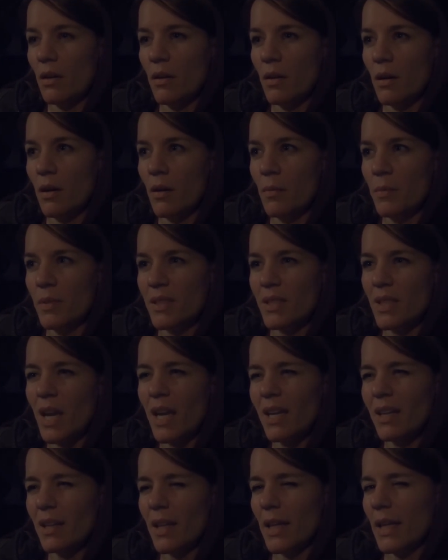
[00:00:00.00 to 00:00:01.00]
um, it's
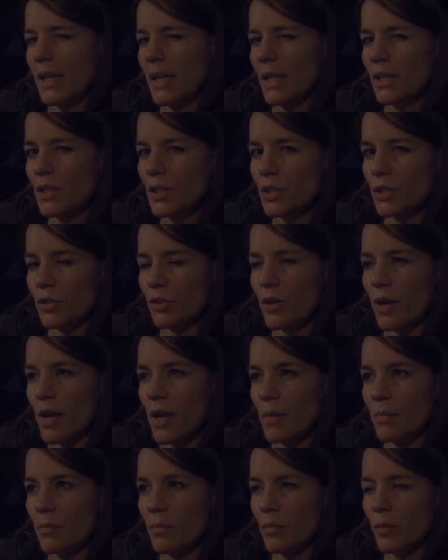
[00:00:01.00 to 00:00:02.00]
kind of like
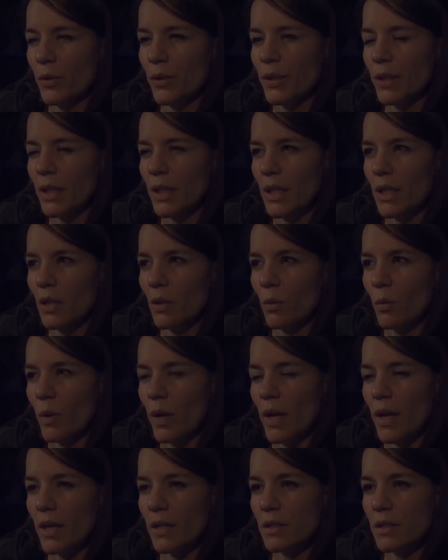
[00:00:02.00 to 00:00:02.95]
Instagram, really, in a way.